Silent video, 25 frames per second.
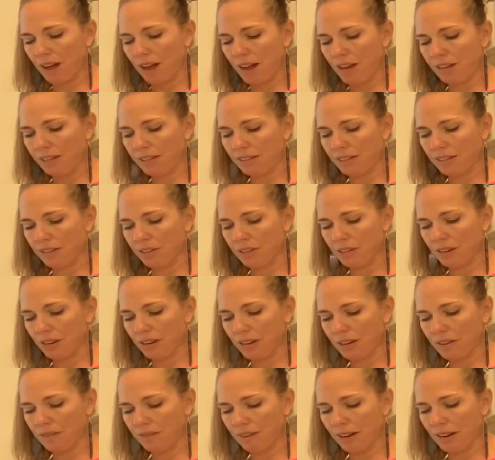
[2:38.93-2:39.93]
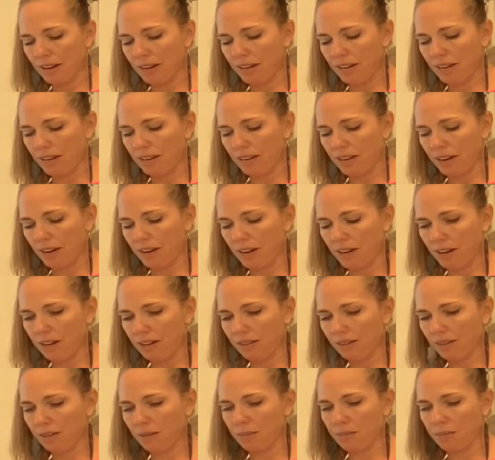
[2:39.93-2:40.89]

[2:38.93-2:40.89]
oxygen right here.